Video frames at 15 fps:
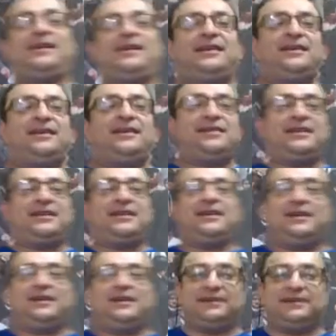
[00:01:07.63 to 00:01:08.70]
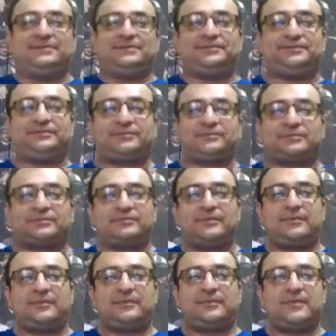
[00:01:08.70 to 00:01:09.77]

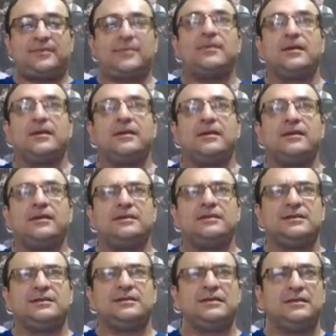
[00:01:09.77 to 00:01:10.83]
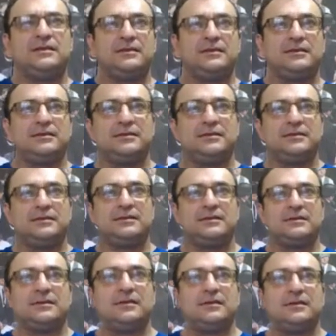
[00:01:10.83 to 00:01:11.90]
(silent)